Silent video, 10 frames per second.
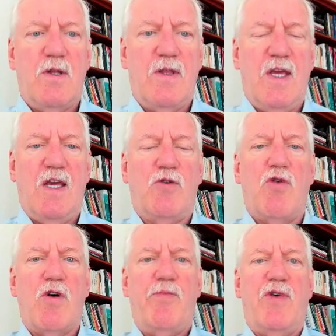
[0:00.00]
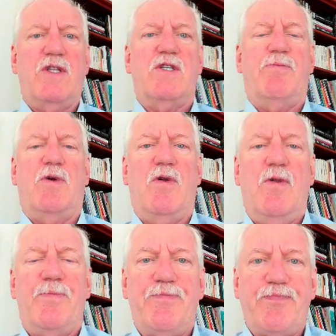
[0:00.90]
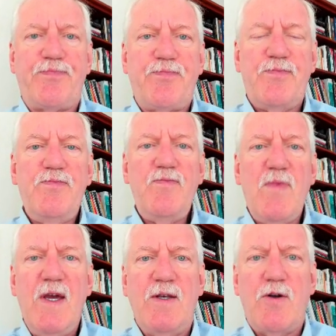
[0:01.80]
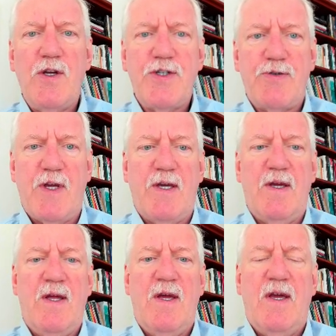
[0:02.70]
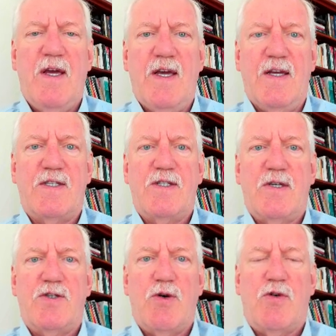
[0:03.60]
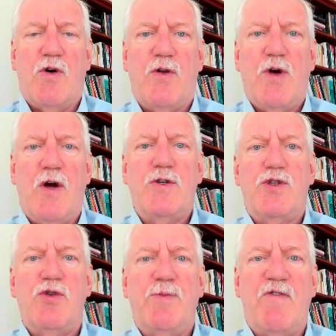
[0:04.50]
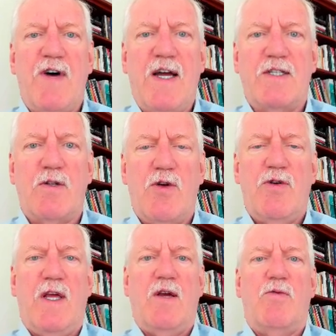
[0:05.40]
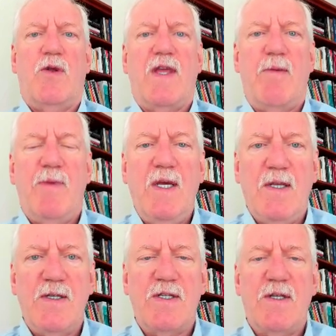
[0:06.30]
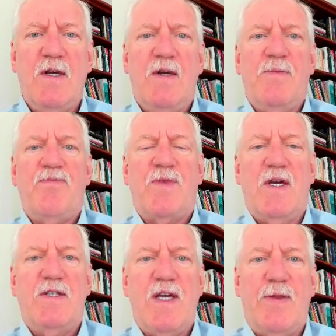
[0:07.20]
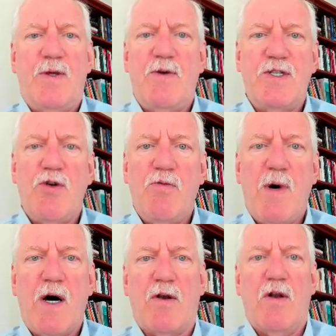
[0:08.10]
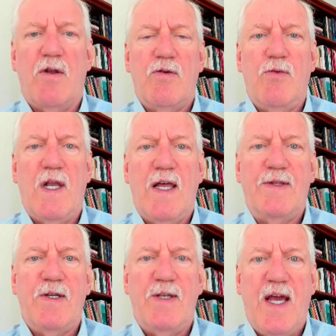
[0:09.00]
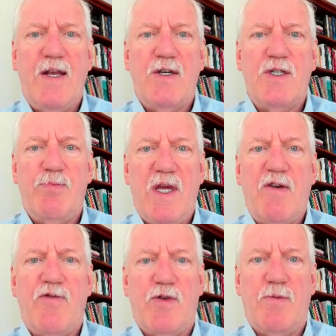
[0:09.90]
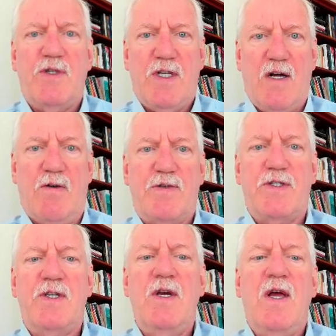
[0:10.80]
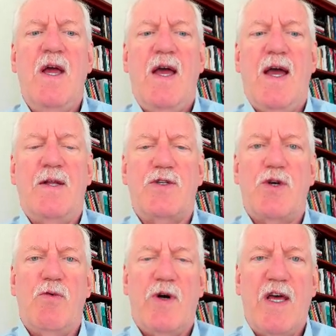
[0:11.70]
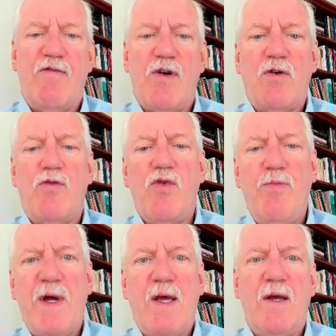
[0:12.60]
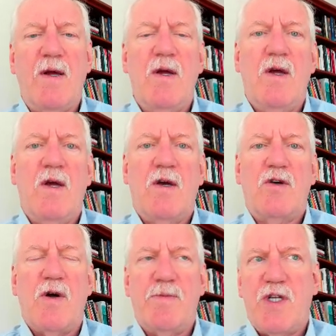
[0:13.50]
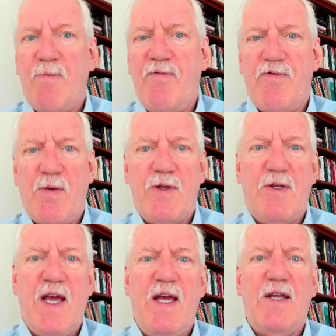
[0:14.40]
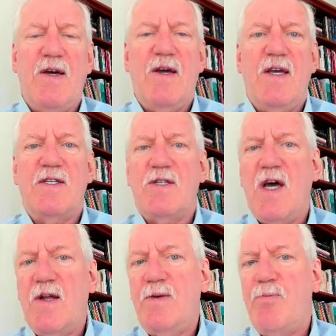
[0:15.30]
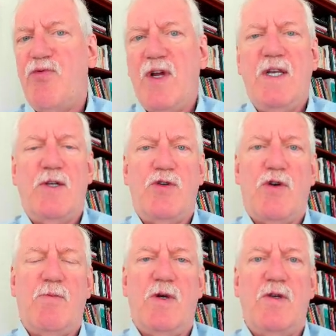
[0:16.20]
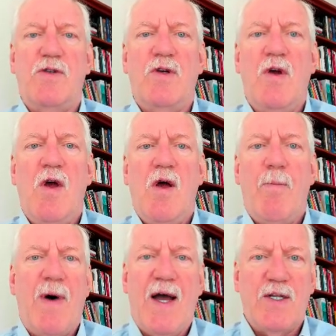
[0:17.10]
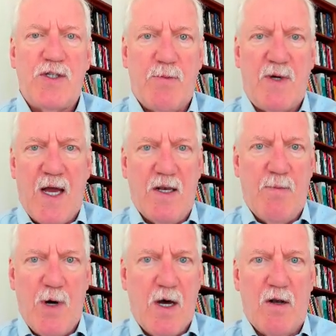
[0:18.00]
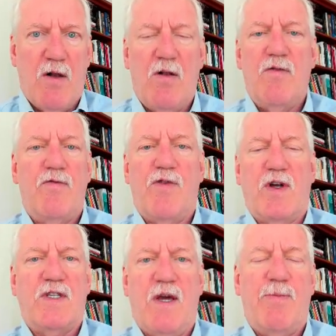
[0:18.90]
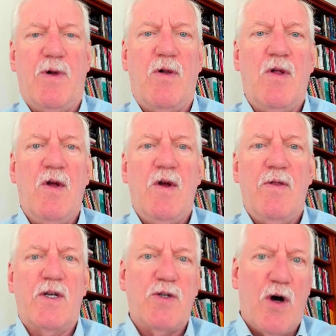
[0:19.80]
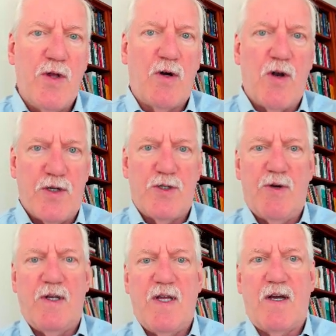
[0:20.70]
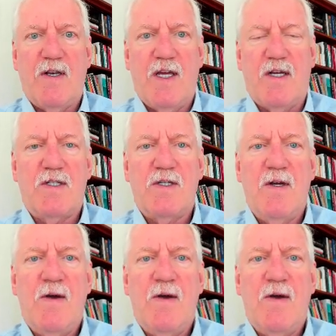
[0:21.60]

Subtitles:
the core principle in clustering is so-called unsupervised learning. What that means is that there is no model. We let the data speak for themselves. And so whatever grouping comes up from the data is not predetermined by some kind of model. For example, there's other clustering techniques